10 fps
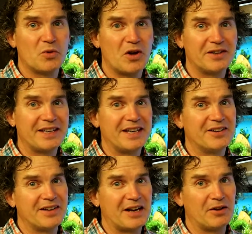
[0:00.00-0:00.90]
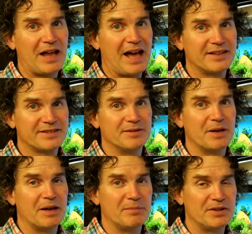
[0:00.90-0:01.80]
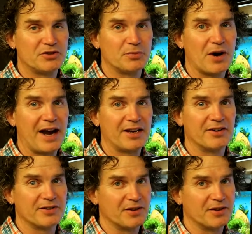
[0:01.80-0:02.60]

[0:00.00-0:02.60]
quality heater that'll last and, and be super accurate.